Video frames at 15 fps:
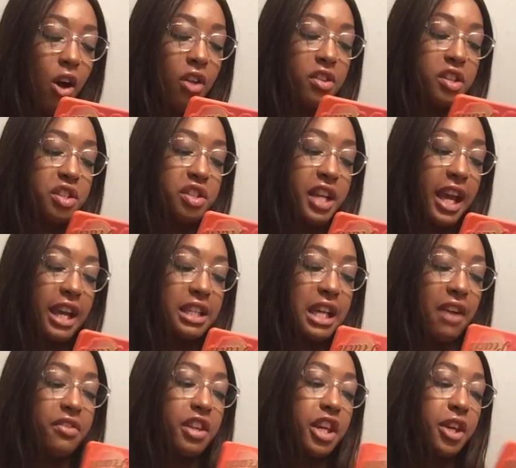all the shades
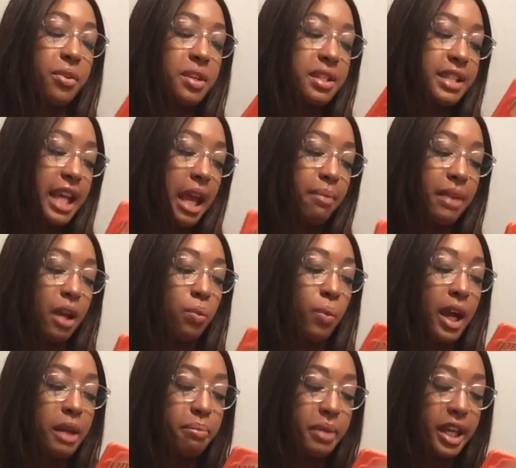have the cutest name, like
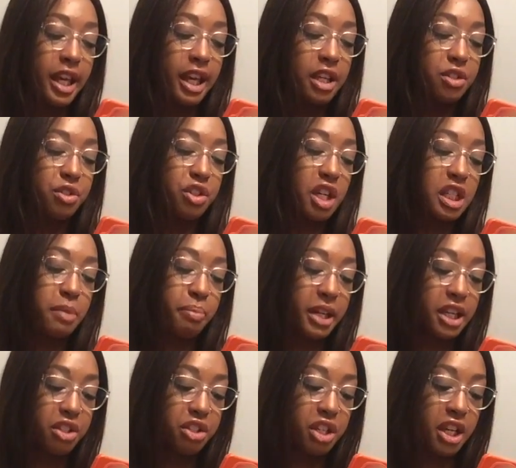White Peach, Just
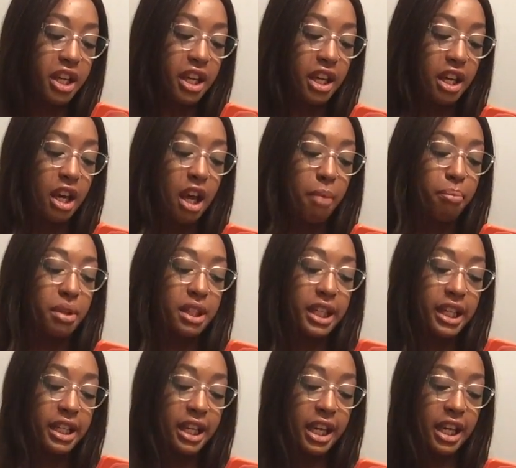Peachy,
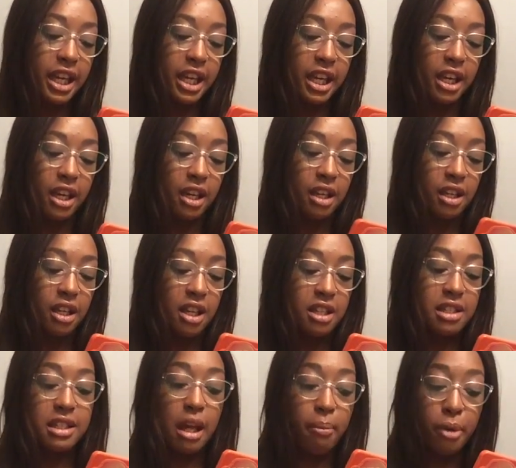Bellini,
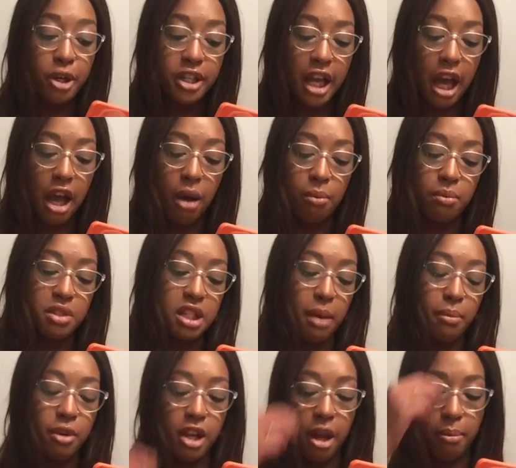Summer Yum.
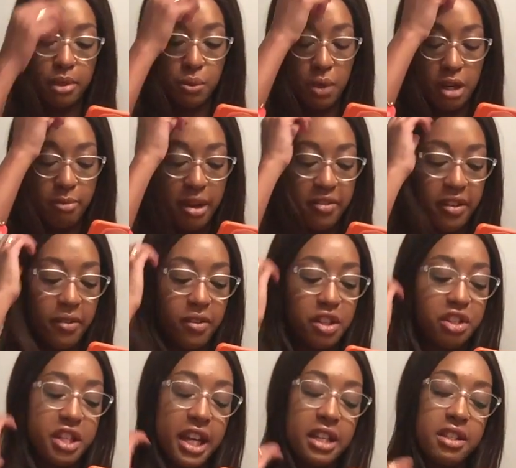Summer Yum is one of my favorite
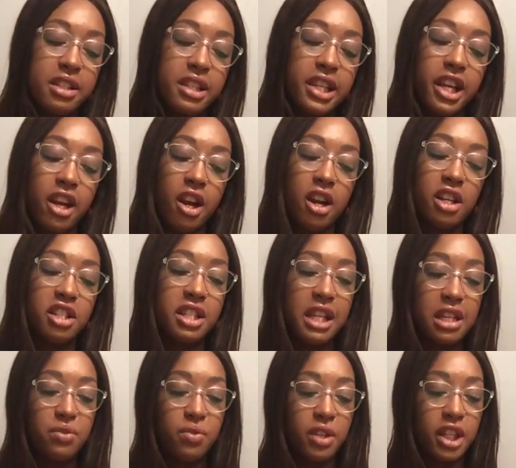shades in here. It just
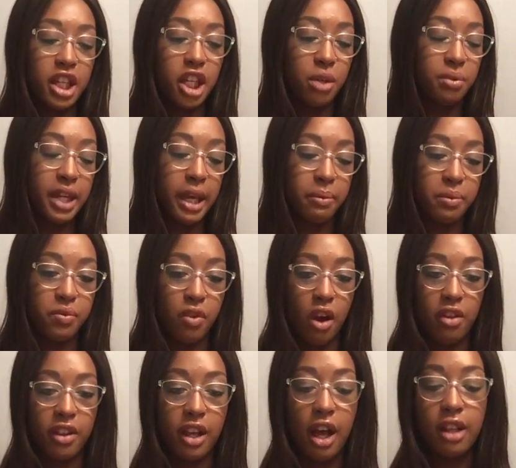has really cute names for
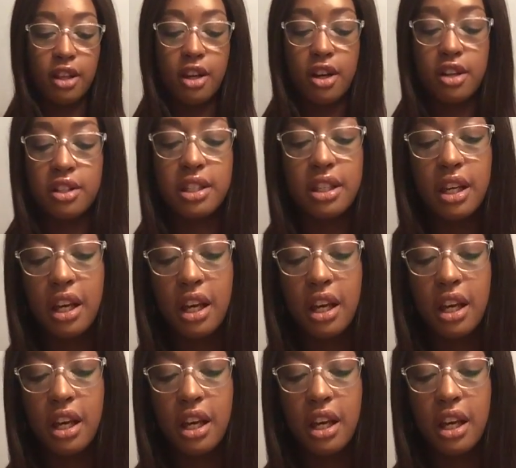all the colors.